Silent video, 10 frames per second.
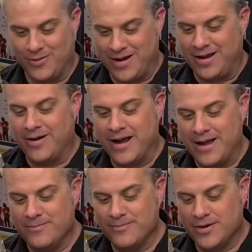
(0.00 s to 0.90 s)
right. All right.
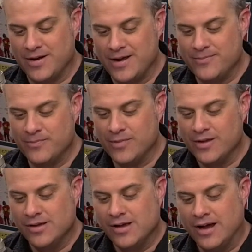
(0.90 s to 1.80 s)
All right.
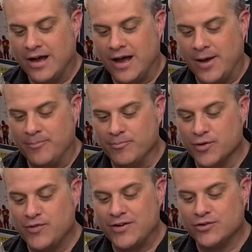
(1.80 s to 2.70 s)
Um,
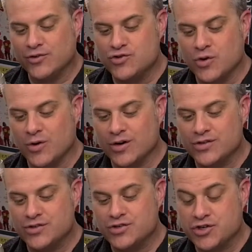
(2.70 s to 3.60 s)
Professor
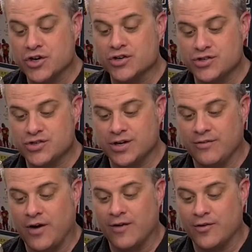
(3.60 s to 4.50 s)
George Church of
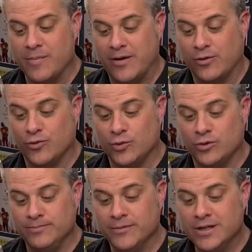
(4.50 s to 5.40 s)
Harvard Medical
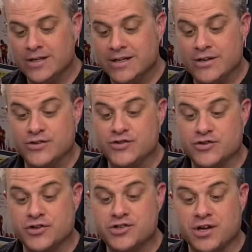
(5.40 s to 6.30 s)
School is in
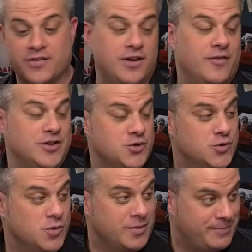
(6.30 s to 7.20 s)
search of an adventurous
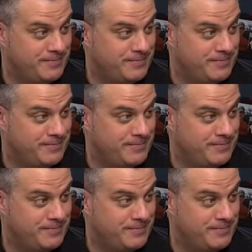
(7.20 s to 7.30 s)
woman.